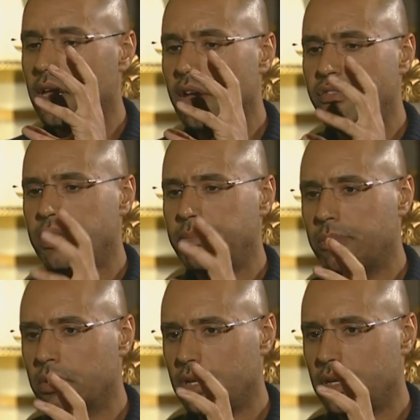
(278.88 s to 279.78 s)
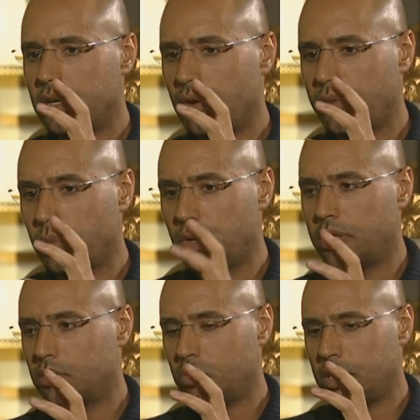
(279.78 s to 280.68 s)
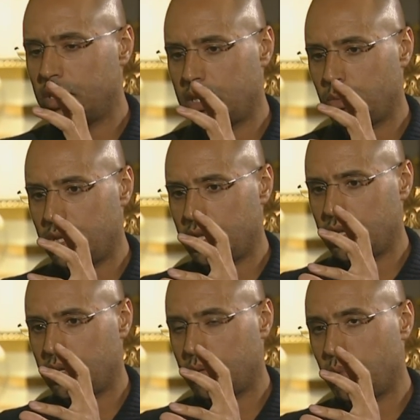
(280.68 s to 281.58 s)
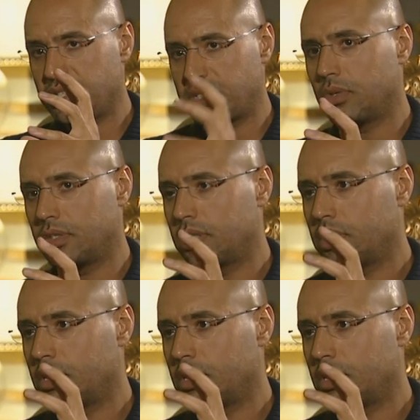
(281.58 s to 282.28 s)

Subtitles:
if the people of the world, the Western world,